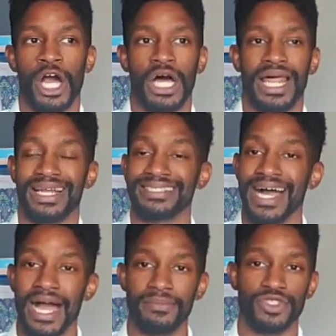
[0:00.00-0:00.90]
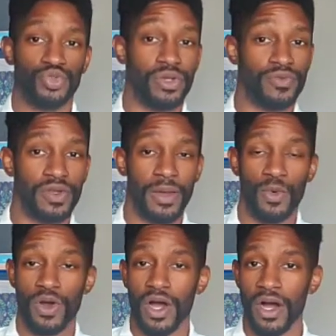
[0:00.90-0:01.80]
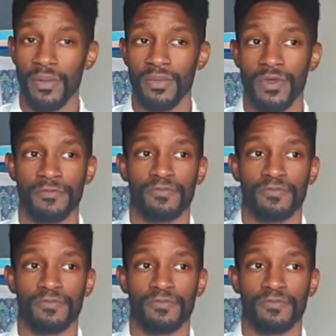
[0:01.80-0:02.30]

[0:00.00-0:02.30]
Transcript: A lot of times the twin flame will come